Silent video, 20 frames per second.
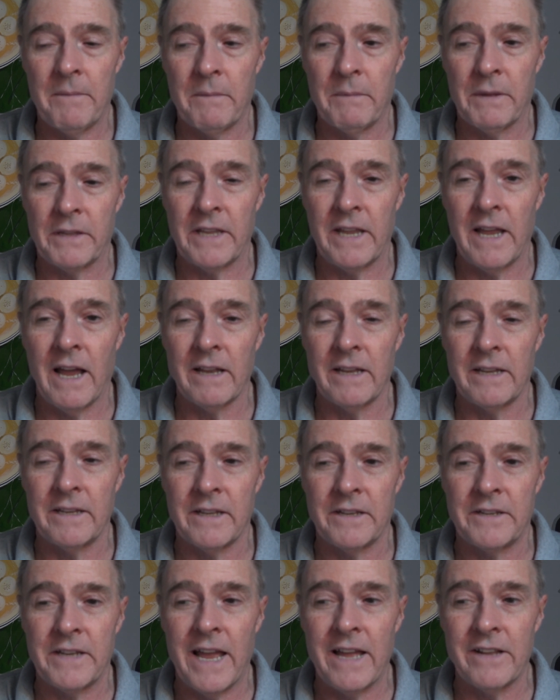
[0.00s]
but
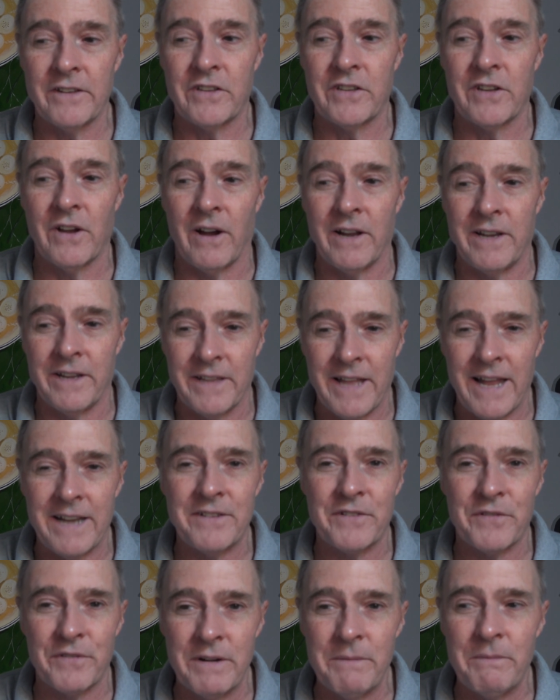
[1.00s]
the downside of
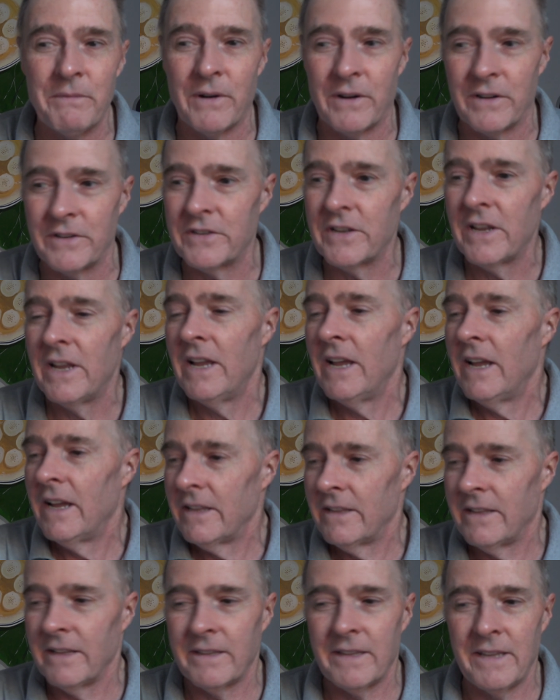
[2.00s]
that trip was
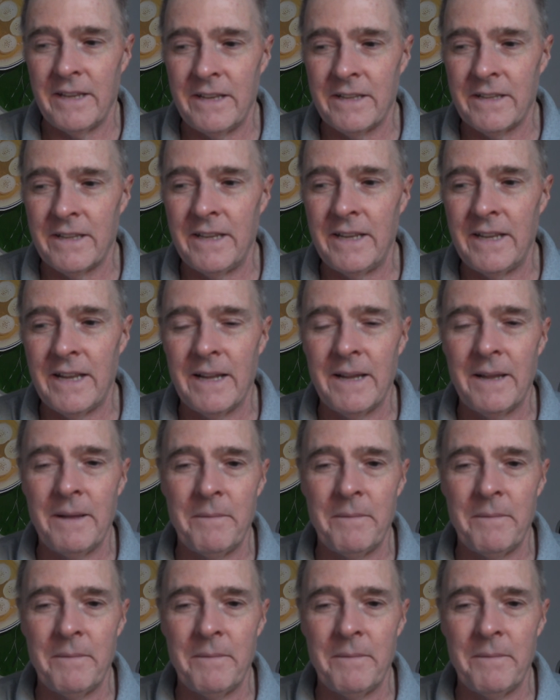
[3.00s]
that the